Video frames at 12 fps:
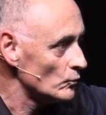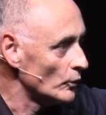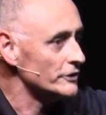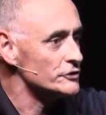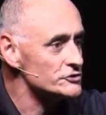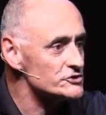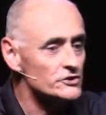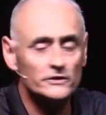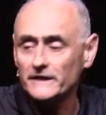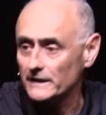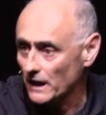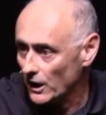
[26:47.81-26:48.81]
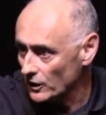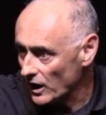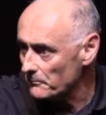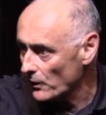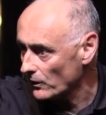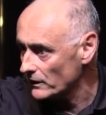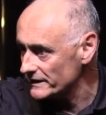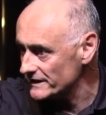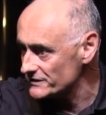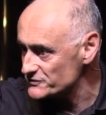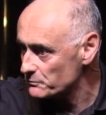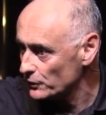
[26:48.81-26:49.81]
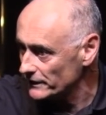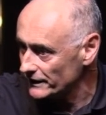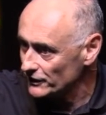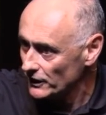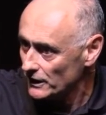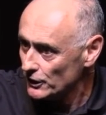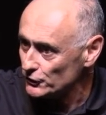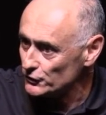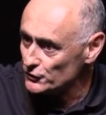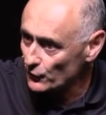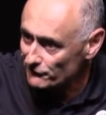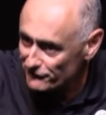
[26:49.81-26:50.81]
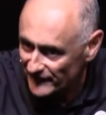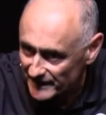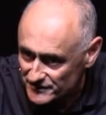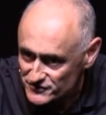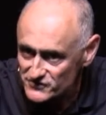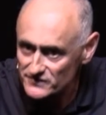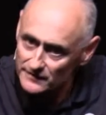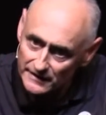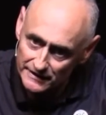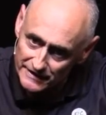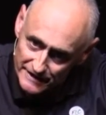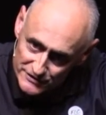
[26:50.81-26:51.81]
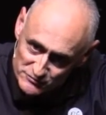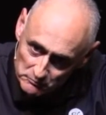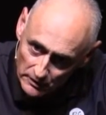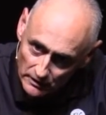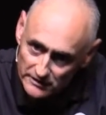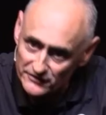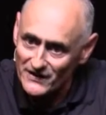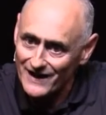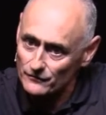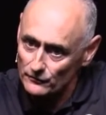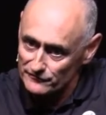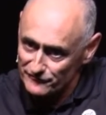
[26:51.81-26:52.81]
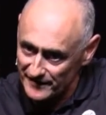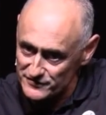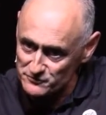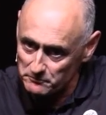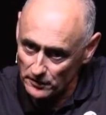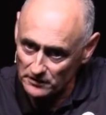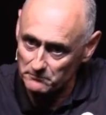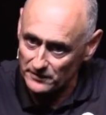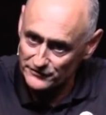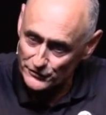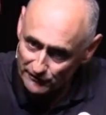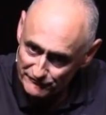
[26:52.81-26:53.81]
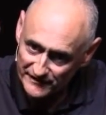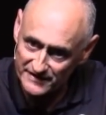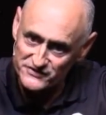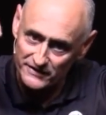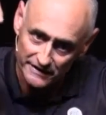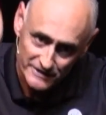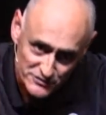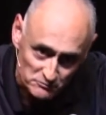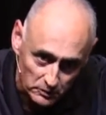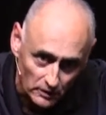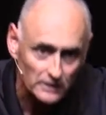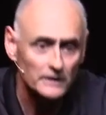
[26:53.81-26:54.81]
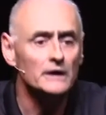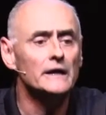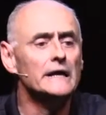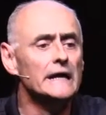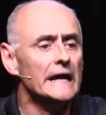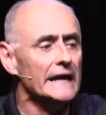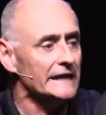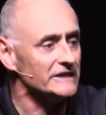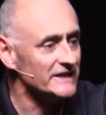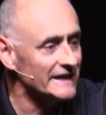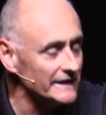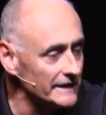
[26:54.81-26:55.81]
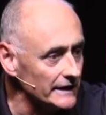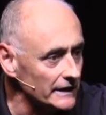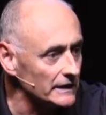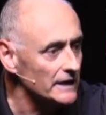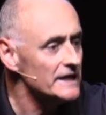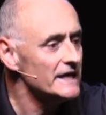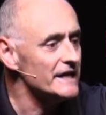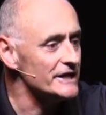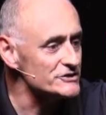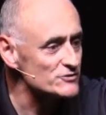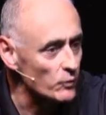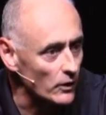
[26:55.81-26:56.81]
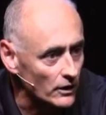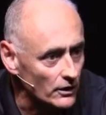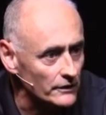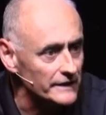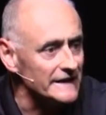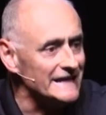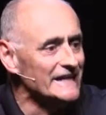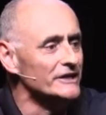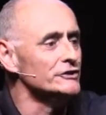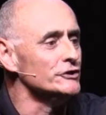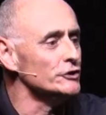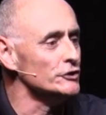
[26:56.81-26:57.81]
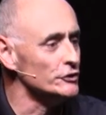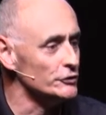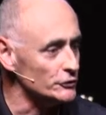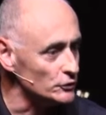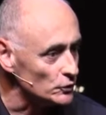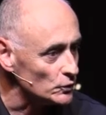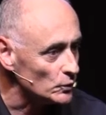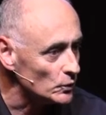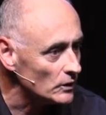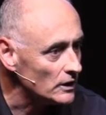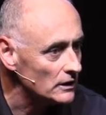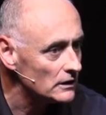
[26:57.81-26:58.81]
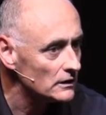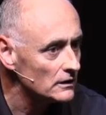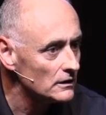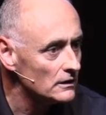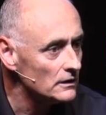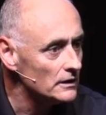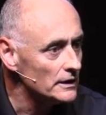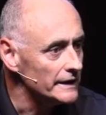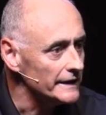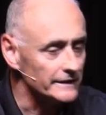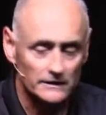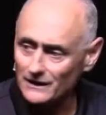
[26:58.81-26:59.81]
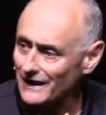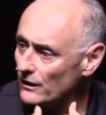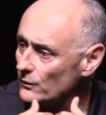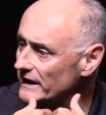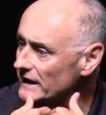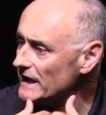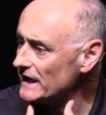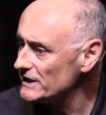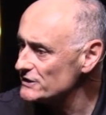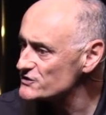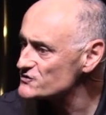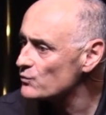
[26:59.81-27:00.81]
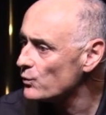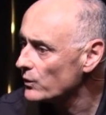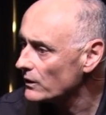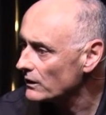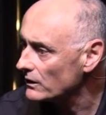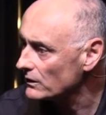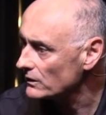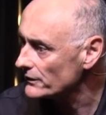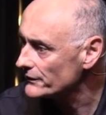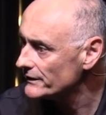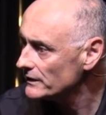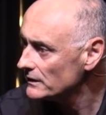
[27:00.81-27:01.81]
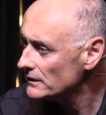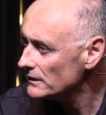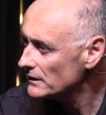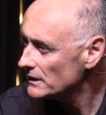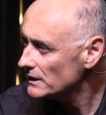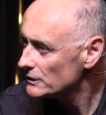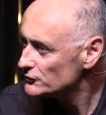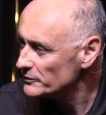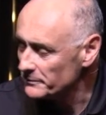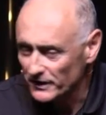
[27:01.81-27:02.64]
What you should get hung up on is putting your face in his book, not on Facebook, but your face in his book and getting his word in you and allowing his word to